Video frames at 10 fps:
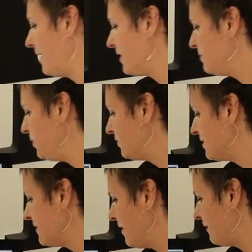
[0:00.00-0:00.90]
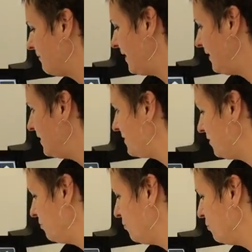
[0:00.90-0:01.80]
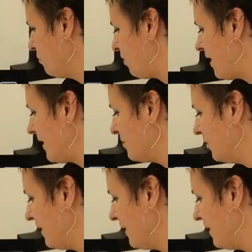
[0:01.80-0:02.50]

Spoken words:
I can mute the sound if I need to, or I can